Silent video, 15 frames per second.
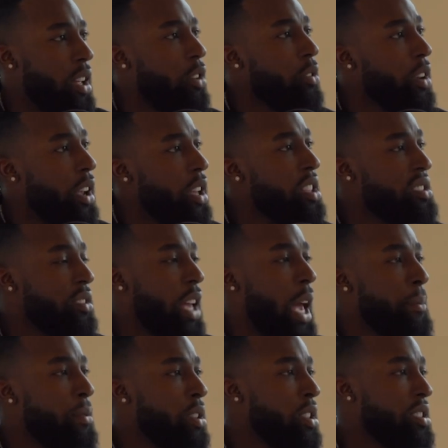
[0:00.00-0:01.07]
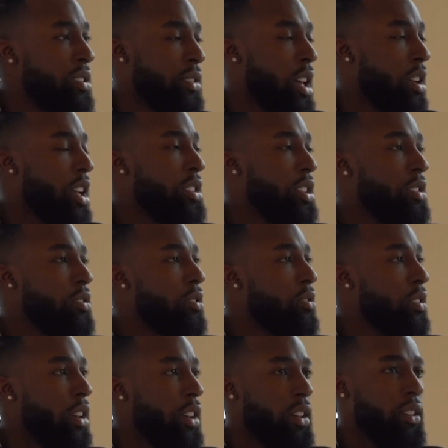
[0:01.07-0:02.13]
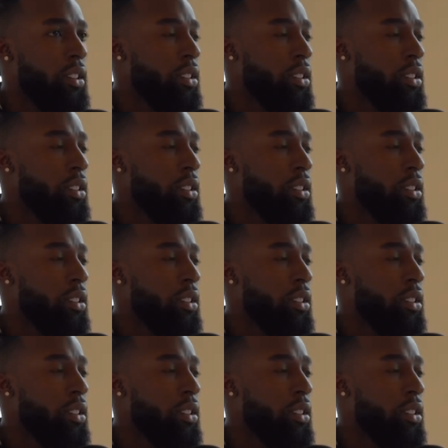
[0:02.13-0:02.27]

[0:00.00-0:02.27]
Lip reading: Okay, this is happening. This is not ideal. Okay.